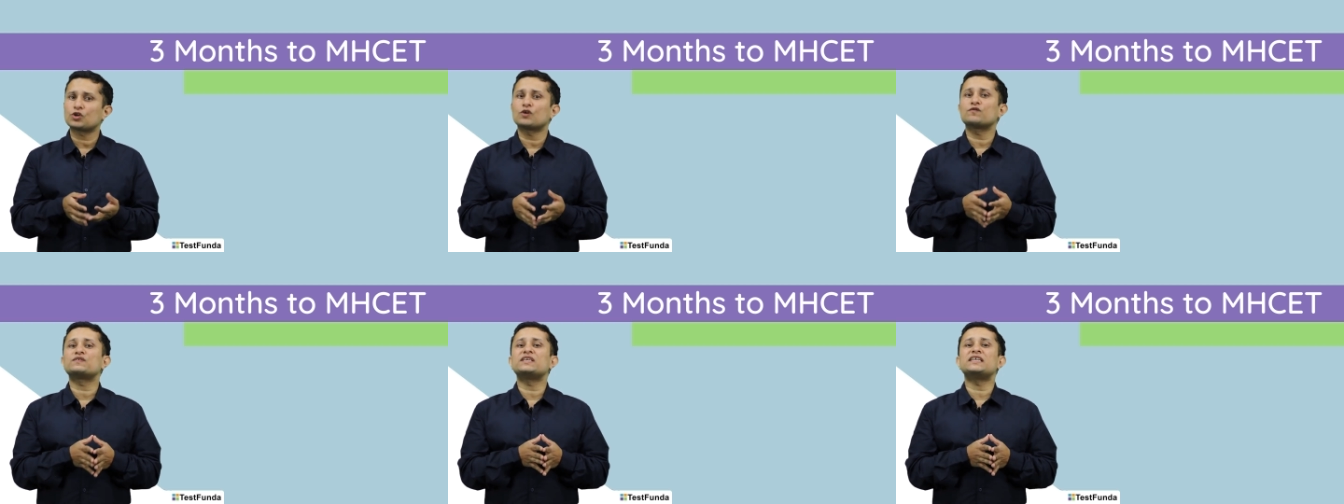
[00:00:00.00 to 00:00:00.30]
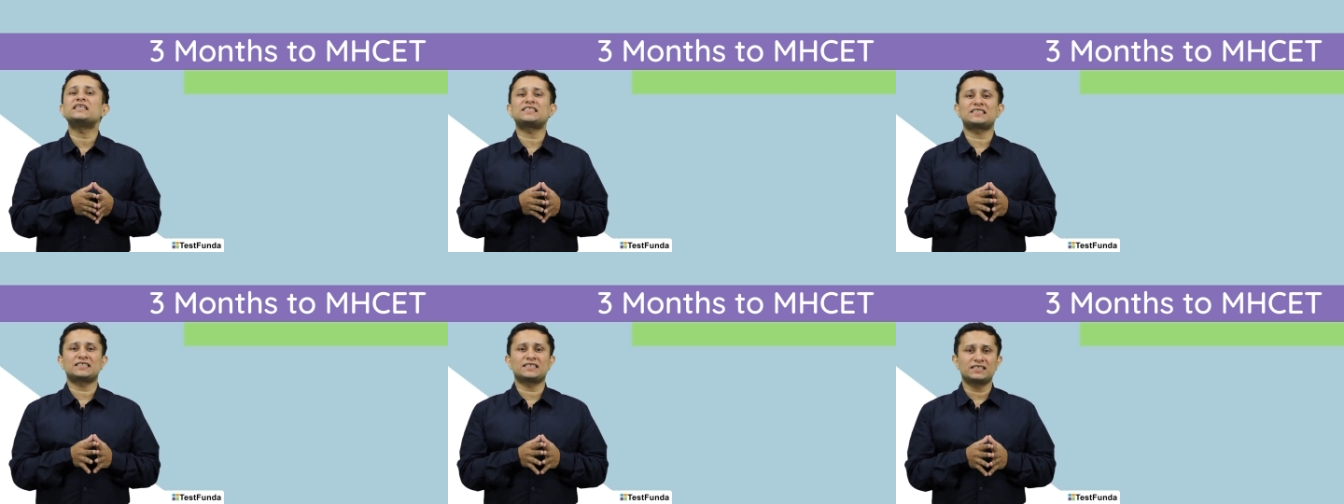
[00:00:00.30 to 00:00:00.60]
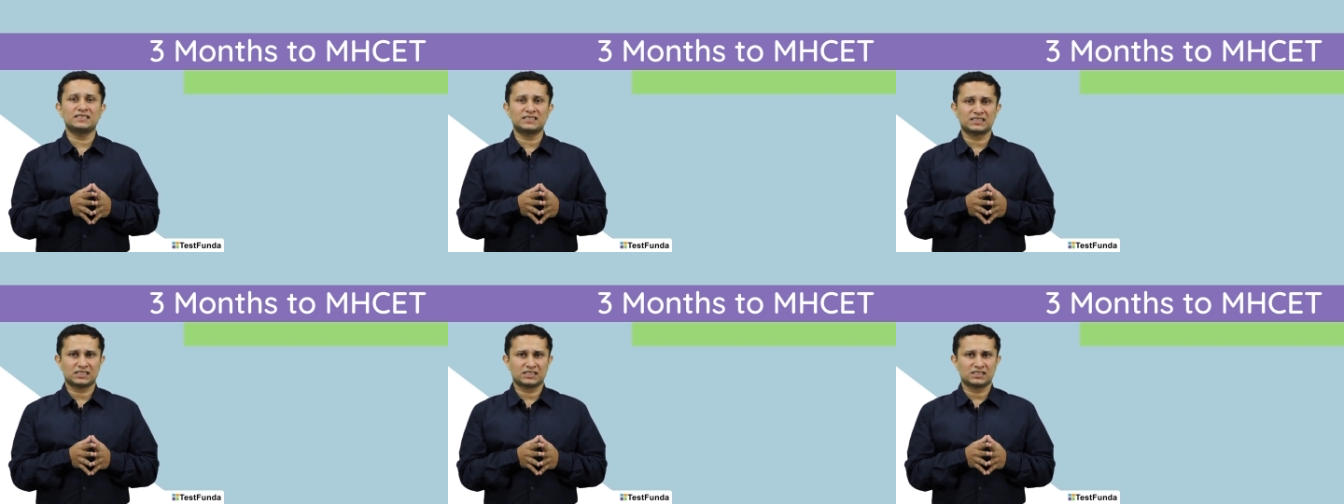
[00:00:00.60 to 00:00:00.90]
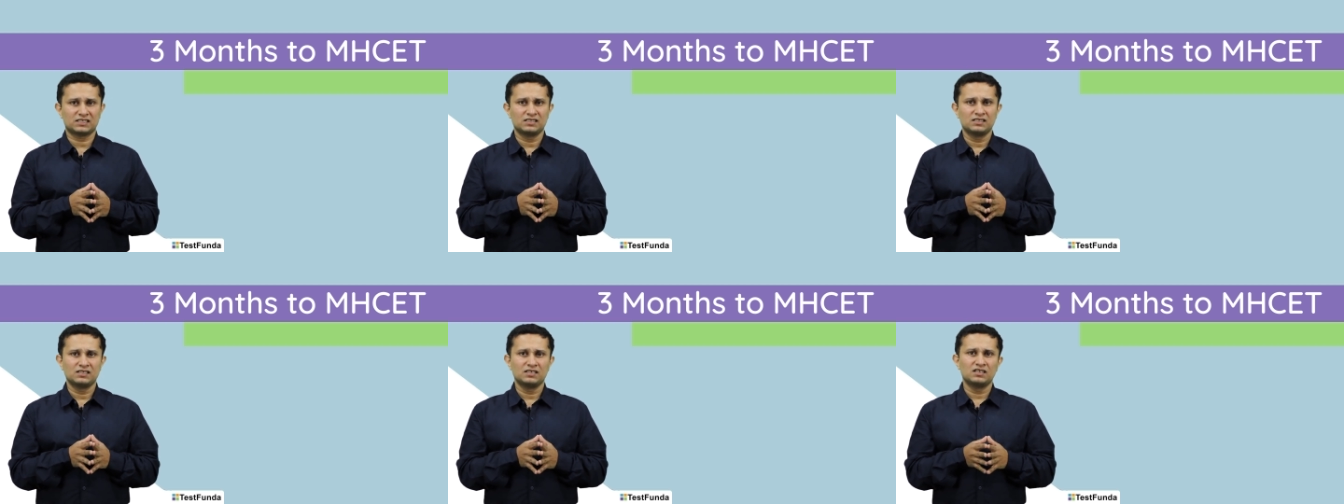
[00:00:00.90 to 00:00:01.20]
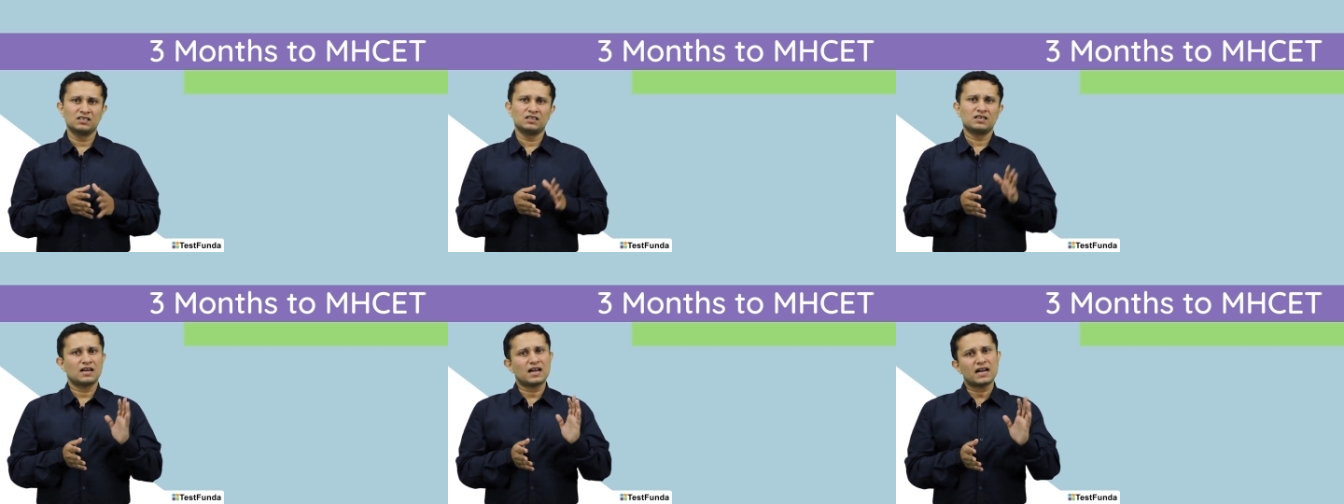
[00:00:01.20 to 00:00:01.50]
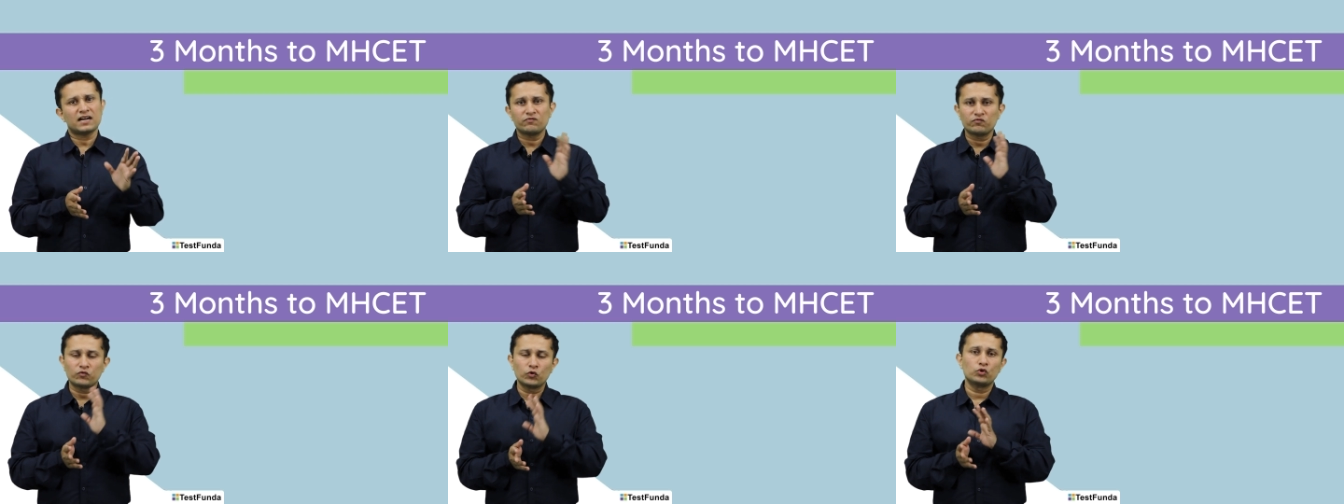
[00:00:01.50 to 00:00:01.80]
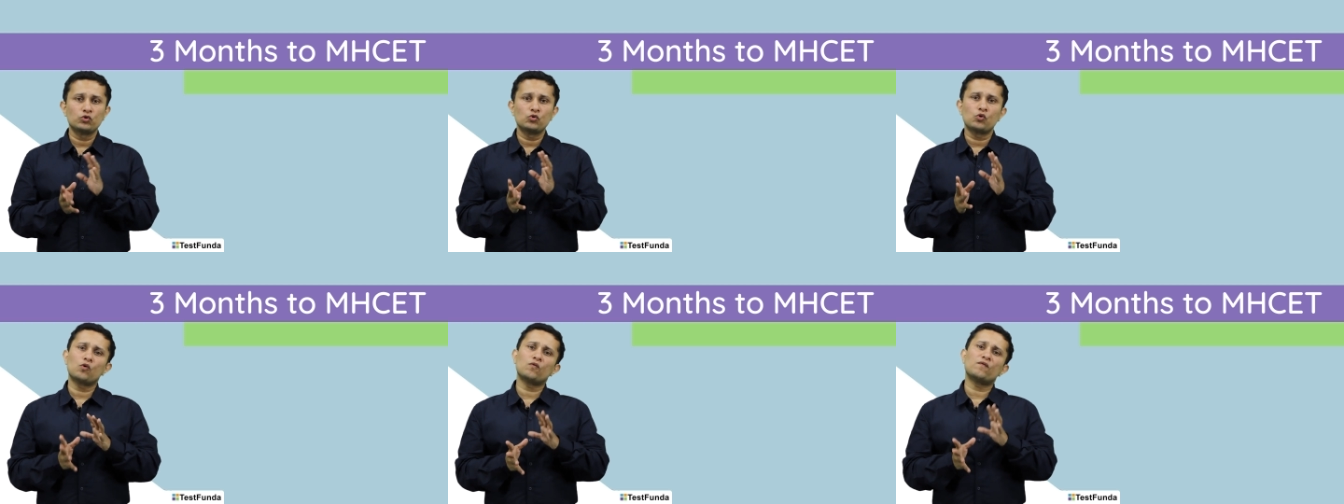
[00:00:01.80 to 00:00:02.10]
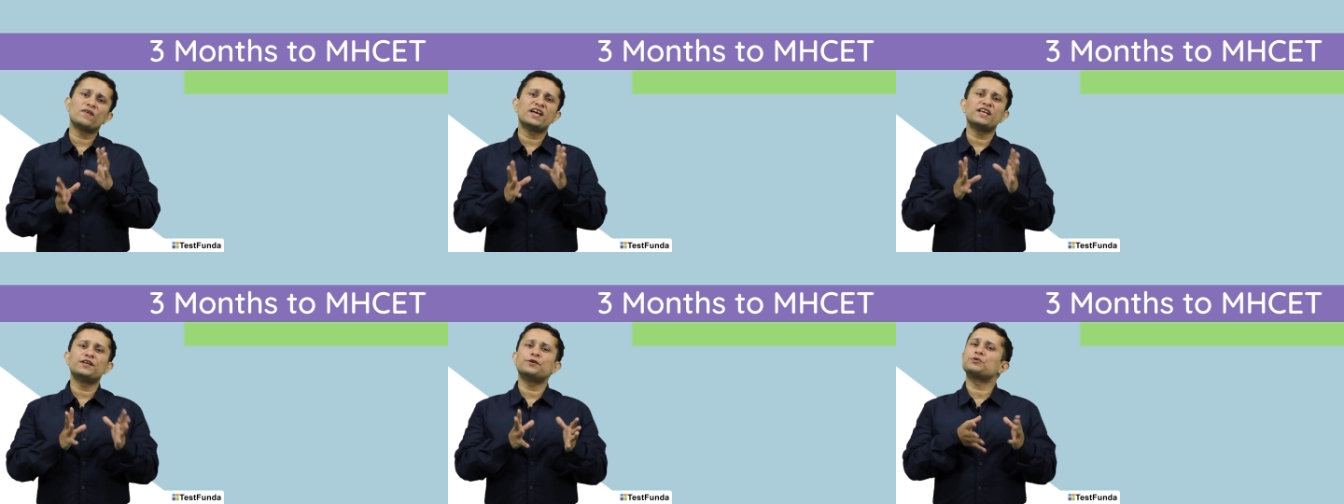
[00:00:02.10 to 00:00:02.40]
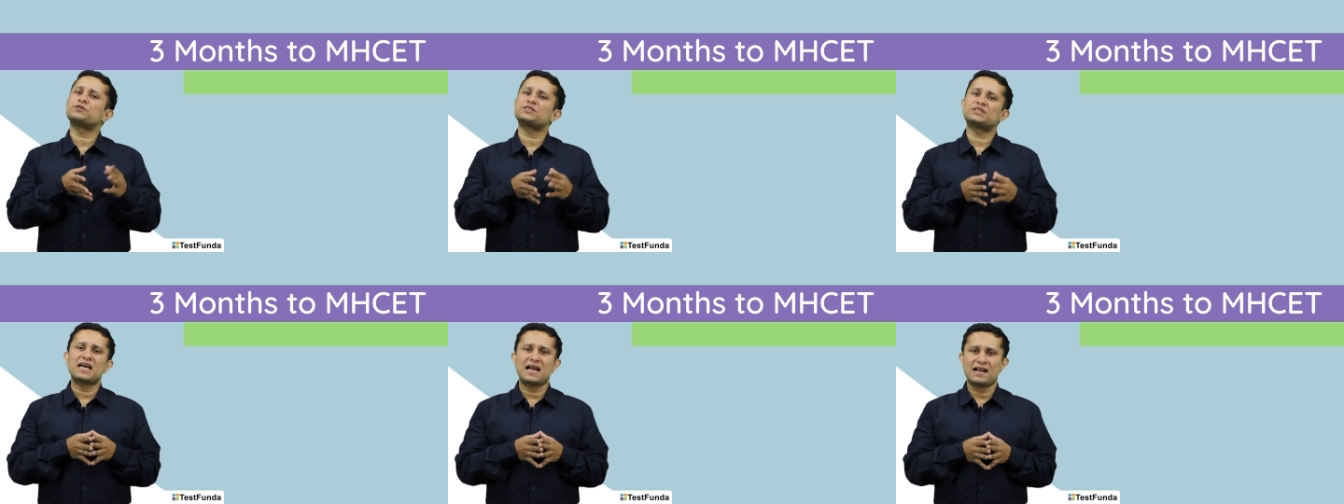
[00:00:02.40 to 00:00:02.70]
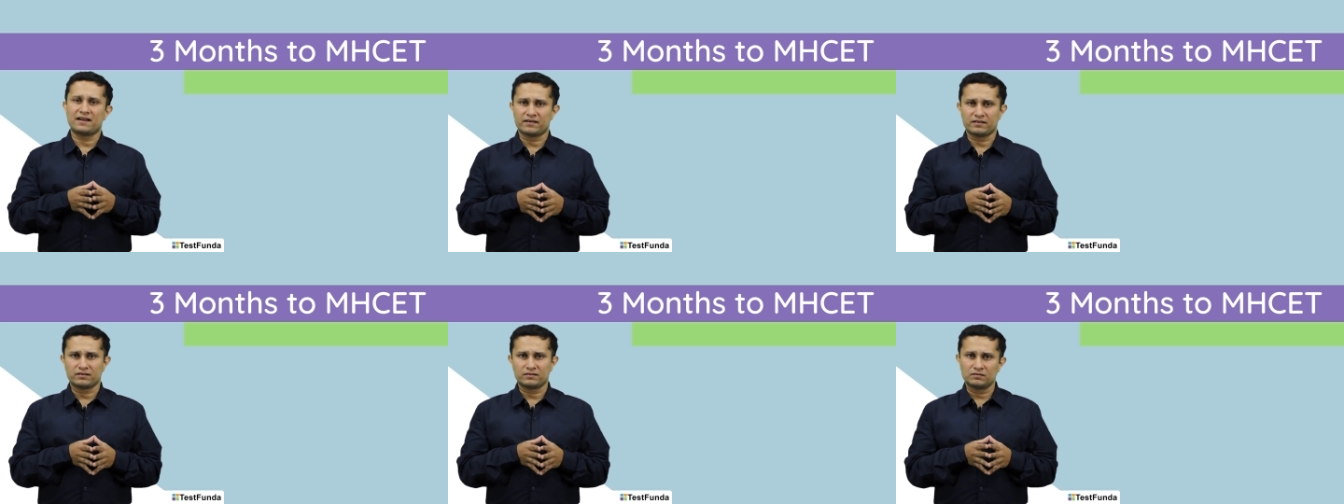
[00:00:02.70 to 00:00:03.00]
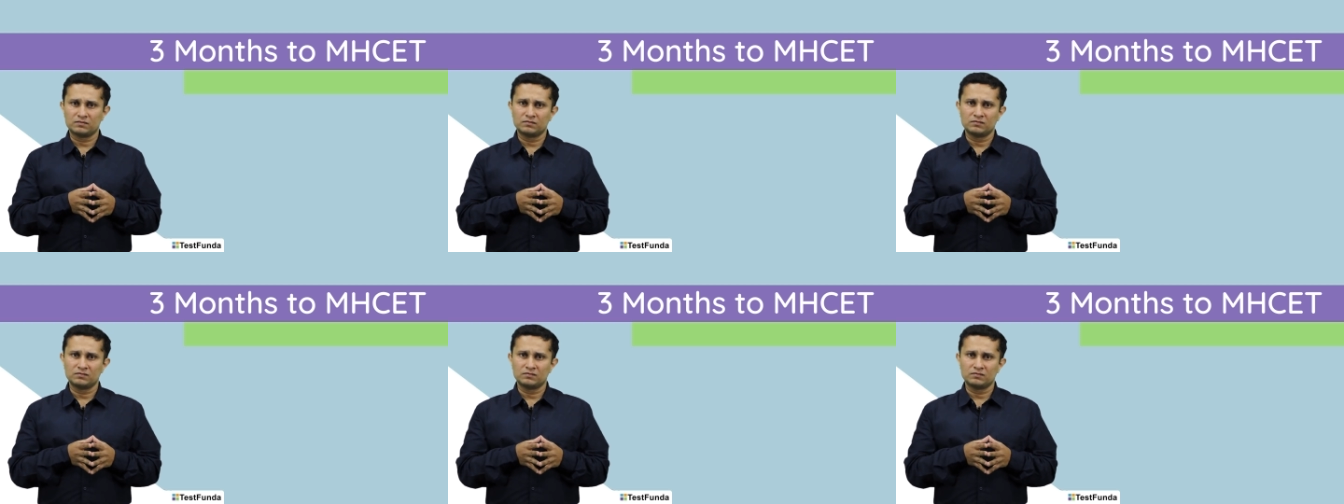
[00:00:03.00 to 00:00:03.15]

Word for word: of these tests and would know where you stand.